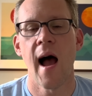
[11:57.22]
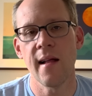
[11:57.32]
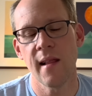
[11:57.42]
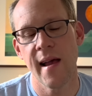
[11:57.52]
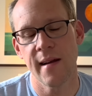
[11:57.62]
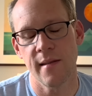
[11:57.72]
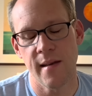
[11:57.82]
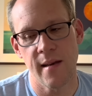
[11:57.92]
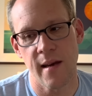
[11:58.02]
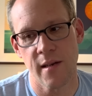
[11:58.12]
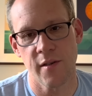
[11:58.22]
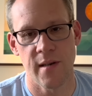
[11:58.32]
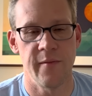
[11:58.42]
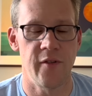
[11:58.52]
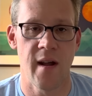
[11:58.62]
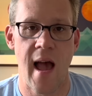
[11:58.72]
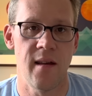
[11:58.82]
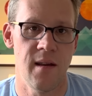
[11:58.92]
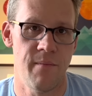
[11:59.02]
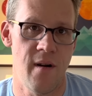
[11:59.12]
I liked the extreme
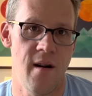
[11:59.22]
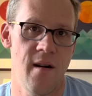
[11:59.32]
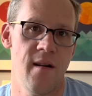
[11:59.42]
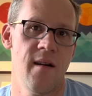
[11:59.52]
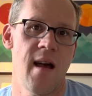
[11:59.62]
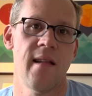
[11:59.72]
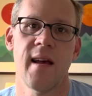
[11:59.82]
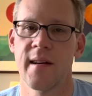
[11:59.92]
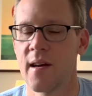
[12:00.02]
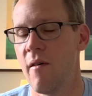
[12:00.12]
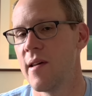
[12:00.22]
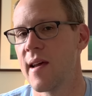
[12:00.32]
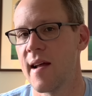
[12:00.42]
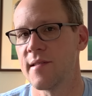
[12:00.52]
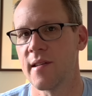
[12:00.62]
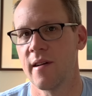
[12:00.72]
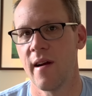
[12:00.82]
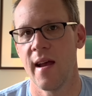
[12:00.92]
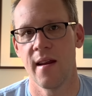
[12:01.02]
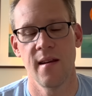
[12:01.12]
frugality part. I liked going against the
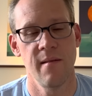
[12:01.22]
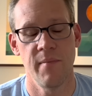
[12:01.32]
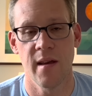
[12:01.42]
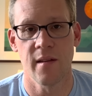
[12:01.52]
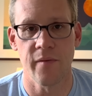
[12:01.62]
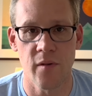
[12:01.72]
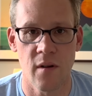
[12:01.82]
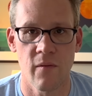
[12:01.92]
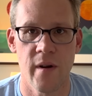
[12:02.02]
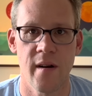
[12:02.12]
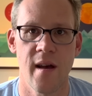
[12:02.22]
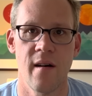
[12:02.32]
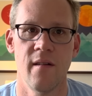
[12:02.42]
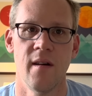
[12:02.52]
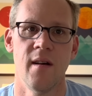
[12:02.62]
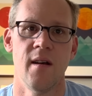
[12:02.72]
grain, being the frugal weirdo.